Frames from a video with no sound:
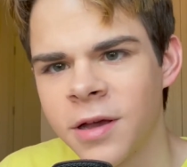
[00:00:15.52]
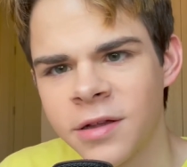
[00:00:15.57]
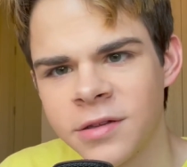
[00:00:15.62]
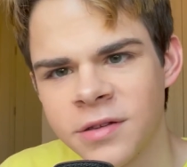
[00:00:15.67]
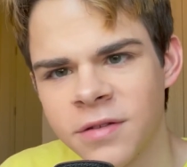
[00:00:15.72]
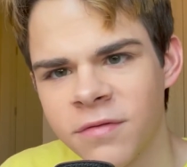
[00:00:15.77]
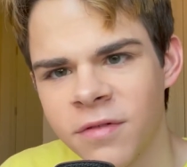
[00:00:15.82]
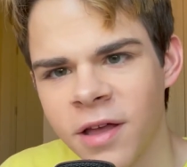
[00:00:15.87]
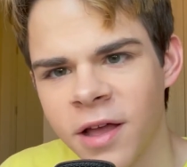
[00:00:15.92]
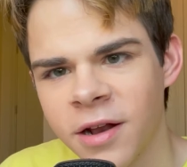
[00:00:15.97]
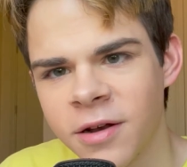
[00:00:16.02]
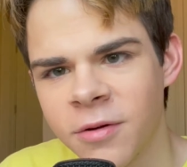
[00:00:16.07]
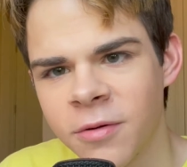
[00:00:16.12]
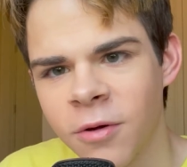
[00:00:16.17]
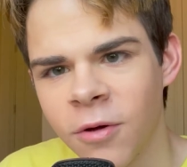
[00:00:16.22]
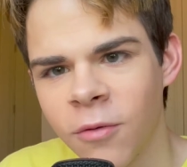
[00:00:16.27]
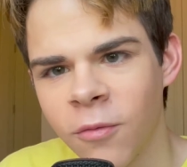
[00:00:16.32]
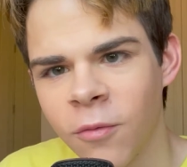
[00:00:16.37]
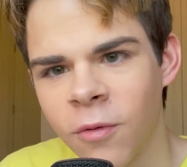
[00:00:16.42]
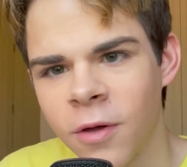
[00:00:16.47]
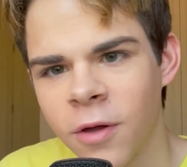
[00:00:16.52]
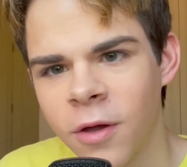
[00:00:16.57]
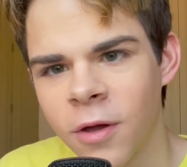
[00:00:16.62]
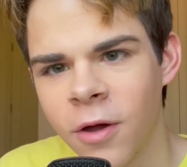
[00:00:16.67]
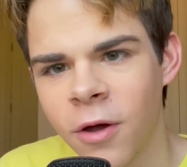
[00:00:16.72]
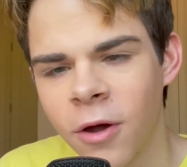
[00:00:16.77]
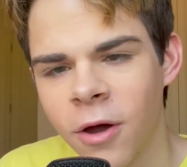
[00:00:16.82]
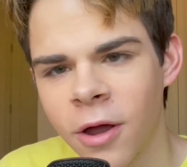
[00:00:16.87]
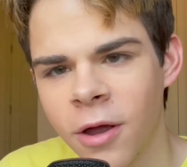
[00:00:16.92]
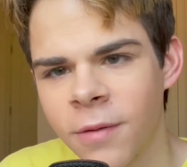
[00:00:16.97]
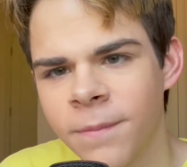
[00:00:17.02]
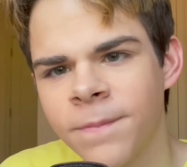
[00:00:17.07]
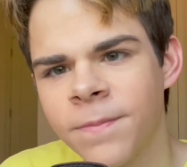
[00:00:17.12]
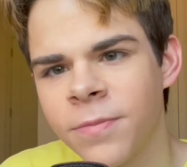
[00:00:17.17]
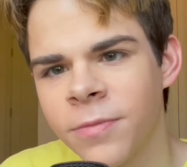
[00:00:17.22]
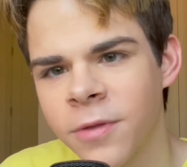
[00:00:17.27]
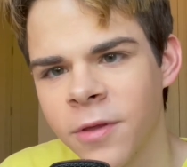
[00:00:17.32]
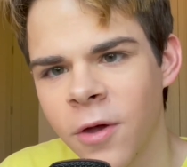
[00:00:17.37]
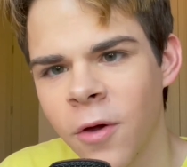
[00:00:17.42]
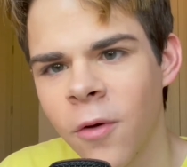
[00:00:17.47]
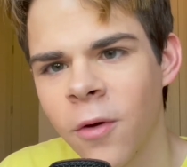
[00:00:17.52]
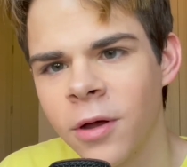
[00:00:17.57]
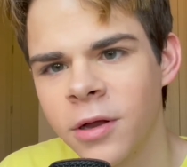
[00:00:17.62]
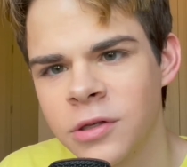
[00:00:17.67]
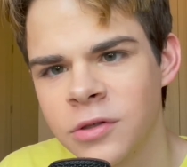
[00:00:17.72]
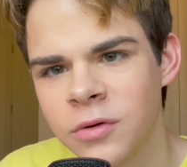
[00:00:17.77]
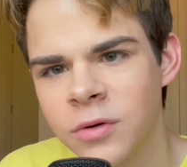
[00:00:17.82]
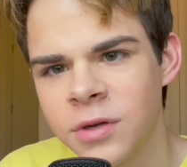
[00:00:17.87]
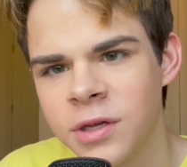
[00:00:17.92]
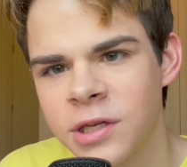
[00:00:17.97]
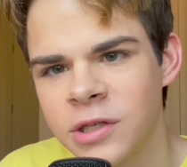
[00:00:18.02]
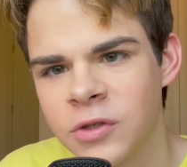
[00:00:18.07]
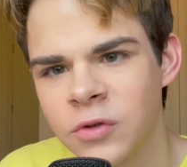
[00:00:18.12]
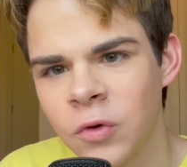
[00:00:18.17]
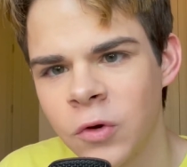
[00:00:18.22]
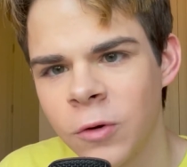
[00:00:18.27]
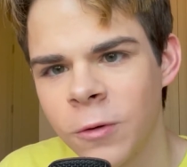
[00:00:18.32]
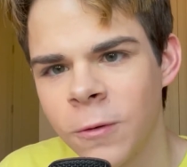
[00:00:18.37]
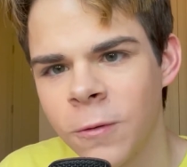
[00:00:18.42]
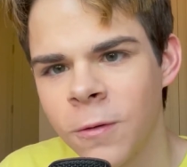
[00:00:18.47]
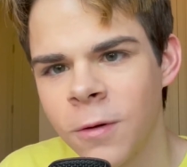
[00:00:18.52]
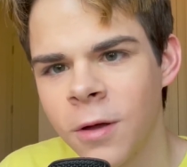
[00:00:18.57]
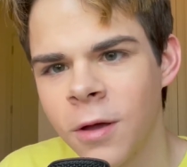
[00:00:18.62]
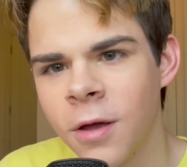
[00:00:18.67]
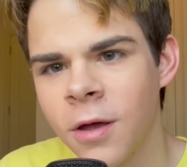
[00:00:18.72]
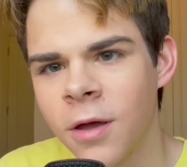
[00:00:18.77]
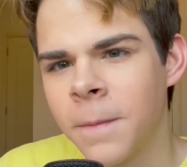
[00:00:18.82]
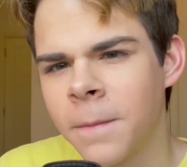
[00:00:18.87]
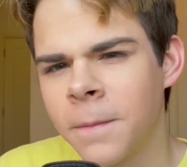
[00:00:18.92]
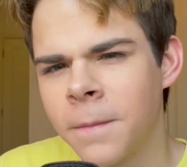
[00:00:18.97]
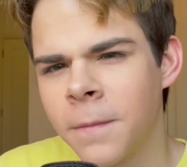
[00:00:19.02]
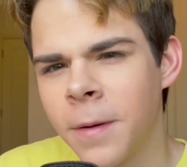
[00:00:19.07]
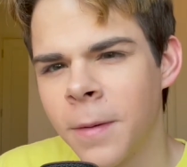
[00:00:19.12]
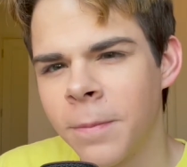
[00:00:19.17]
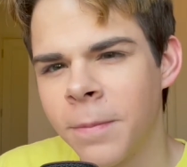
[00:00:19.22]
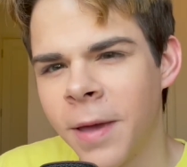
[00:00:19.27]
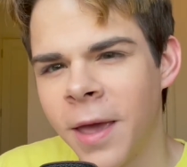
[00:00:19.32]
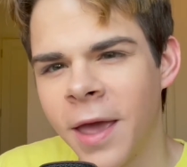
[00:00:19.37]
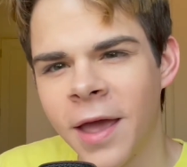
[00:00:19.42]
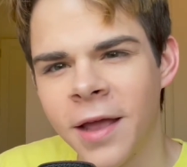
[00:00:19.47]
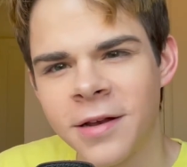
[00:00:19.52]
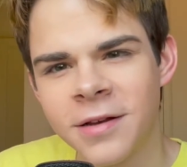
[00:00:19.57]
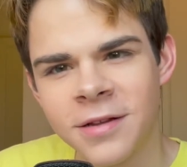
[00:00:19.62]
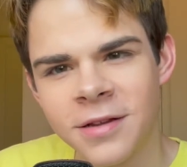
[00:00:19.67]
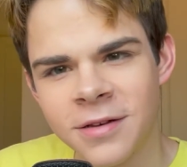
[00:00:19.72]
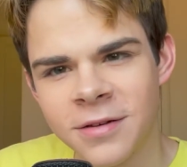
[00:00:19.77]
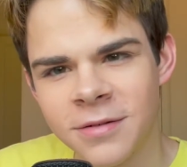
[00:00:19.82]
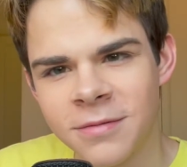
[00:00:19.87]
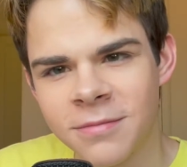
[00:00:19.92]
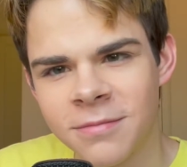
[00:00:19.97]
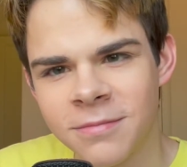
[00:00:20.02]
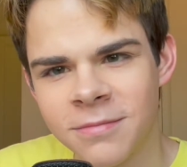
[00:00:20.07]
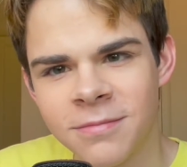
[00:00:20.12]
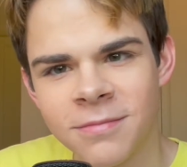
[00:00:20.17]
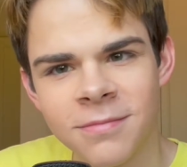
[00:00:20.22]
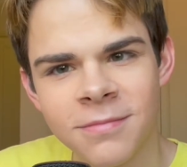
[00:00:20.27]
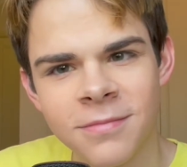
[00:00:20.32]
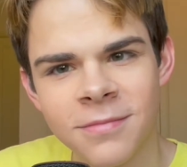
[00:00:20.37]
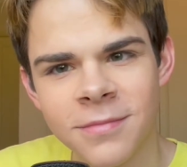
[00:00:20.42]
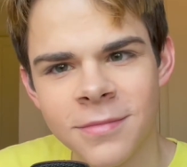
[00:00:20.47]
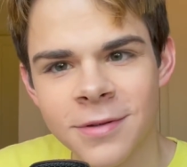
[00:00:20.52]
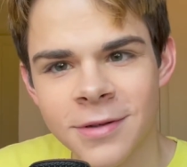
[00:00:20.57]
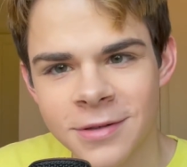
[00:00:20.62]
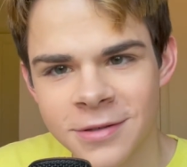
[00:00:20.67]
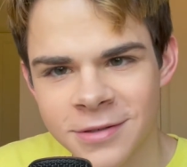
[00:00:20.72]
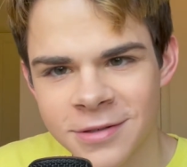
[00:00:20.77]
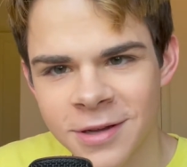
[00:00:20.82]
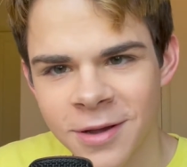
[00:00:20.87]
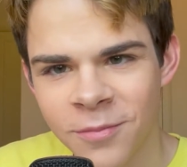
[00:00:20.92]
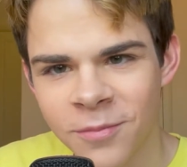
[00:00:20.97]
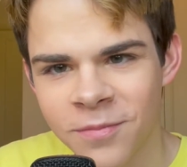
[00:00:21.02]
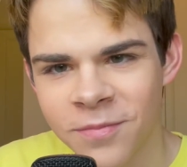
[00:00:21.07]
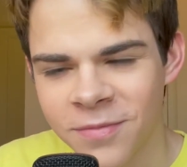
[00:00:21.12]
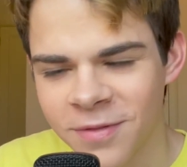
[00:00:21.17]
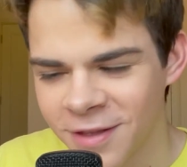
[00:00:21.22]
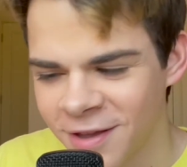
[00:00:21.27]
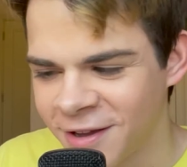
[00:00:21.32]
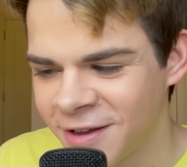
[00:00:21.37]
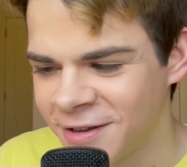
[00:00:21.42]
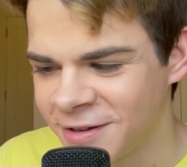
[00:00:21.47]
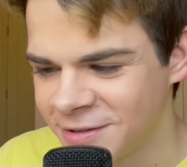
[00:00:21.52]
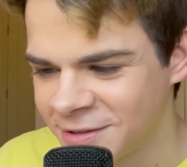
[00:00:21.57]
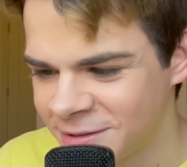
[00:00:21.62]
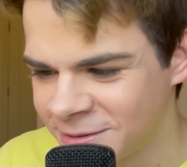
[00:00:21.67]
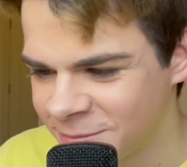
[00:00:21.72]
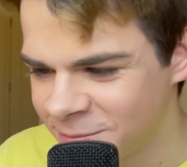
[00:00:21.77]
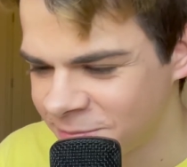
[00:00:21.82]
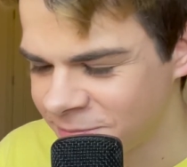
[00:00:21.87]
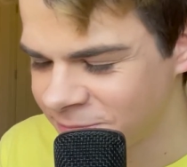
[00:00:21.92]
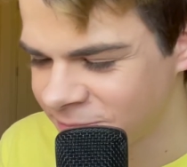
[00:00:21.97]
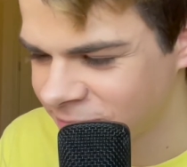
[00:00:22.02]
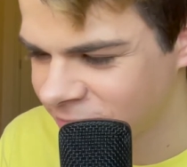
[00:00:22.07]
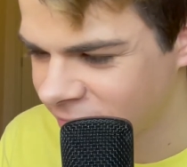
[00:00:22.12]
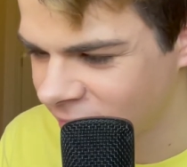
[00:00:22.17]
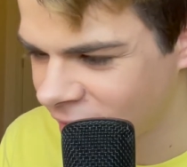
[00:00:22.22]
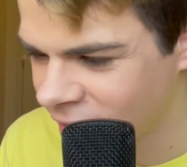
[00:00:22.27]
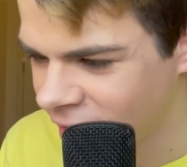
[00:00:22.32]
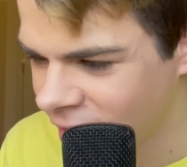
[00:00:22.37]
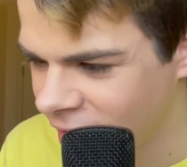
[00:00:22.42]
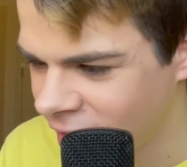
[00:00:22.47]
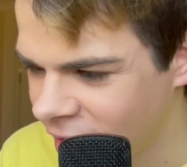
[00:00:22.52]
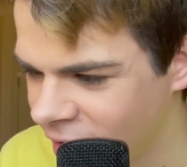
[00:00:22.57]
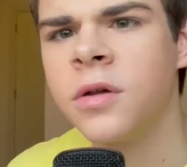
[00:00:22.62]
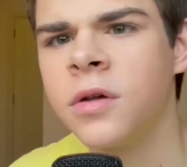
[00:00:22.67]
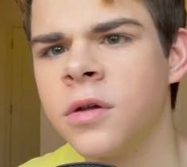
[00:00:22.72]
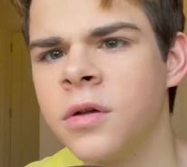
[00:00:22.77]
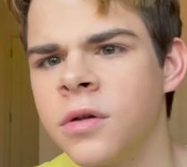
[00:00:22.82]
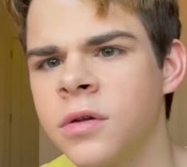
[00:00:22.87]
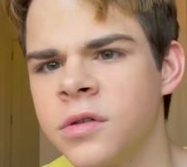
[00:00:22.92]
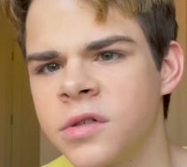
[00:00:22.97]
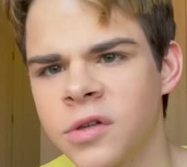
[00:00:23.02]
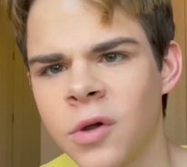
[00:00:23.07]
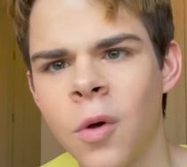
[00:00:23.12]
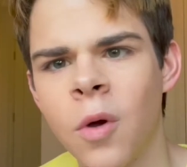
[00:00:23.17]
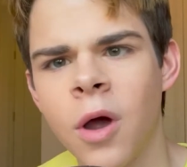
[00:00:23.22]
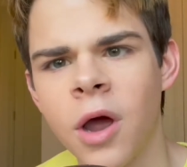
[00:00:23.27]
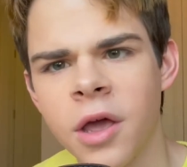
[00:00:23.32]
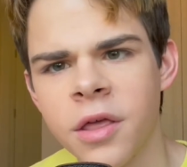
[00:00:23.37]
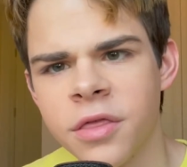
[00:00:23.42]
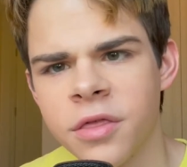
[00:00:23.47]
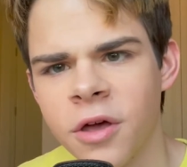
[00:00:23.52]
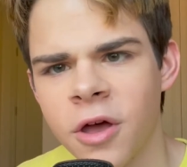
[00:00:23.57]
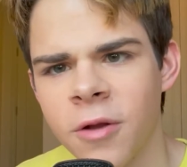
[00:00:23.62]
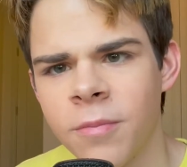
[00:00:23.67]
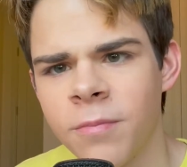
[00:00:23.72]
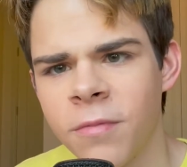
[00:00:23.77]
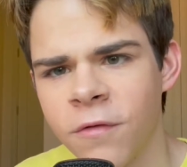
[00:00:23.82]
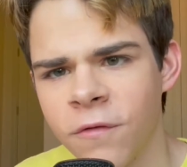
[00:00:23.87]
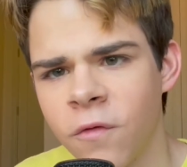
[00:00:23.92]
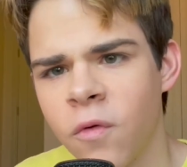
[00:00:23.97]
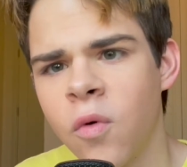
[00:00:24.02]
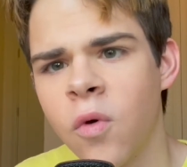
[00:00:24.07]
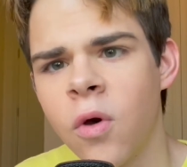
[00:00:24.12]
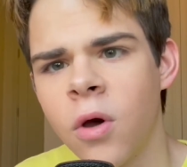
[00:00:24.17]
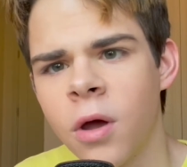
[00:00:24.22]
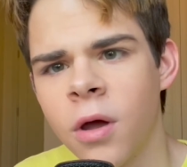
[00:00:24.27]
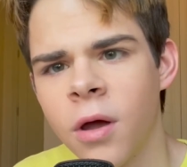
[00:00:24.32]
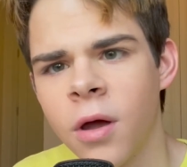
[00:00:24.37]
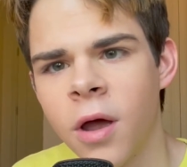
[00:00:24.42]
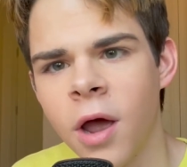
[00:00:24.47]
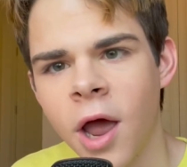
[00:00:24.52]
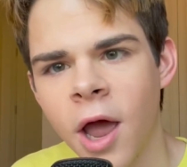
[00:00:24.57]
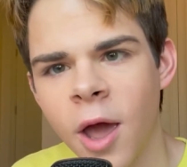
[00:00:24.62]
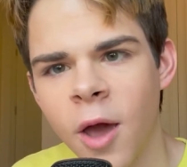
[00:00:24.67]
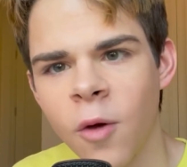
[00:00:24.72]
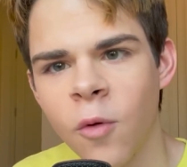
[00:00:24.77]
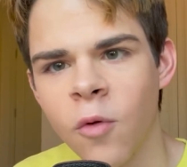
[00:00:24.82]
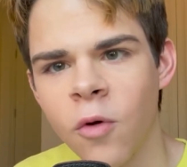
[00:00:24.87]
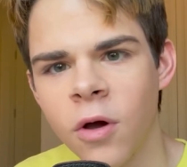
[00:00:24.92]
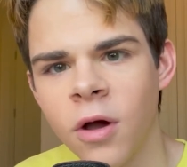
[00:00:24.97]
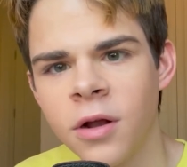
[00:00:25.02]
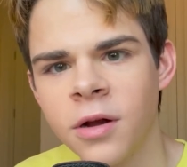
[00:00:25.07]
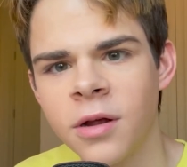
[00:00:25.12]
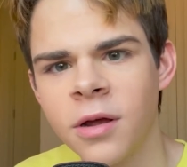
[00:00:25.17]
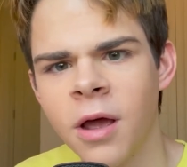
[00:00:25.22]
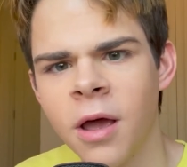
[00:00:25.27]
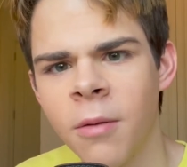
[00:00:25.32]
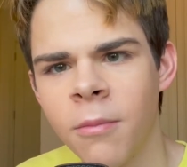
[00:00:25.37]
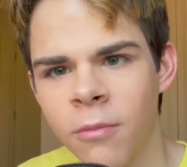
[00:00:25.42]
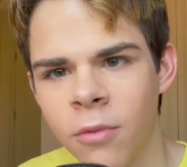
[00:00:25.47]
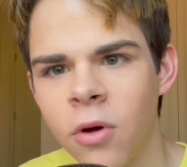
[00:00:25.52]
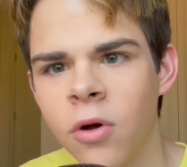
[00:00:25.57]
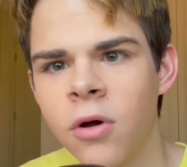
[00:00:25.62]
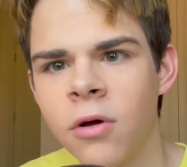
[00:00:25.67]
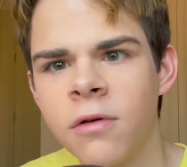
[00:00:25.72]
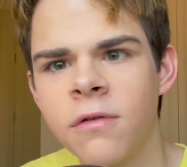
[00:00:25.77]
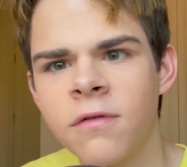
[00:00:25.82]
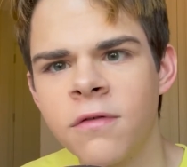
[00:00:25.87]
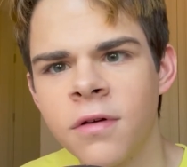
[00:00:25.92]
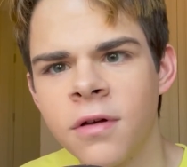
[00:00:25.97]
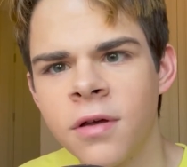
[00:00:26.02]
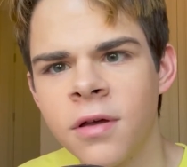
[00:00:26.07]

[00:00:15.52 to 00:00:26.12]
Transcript: because of that, we are going to need to abandon some things. So I thought before I would move,